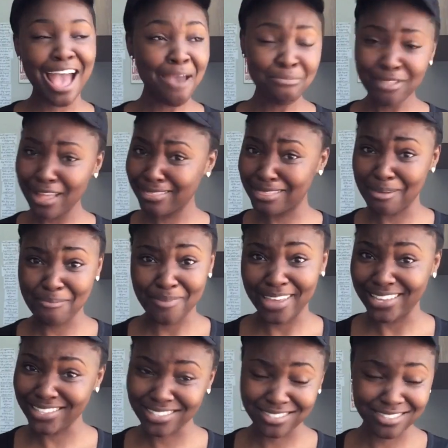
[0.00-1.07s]
I'm not the
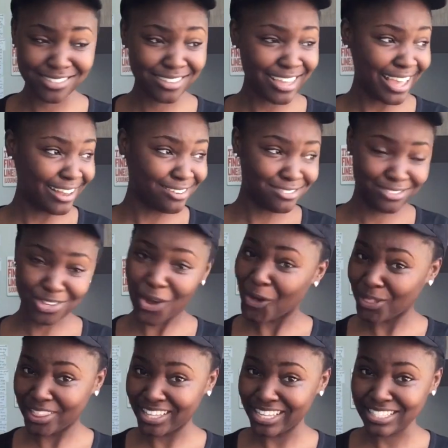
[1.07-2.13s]
best at
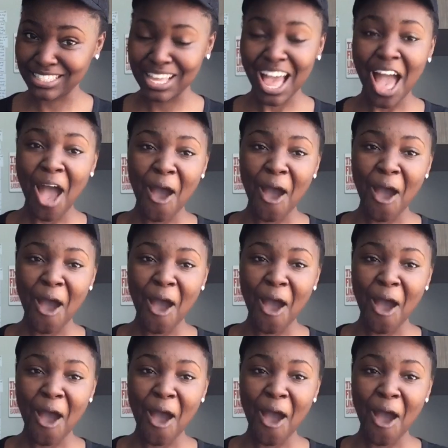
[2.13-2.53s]
all this,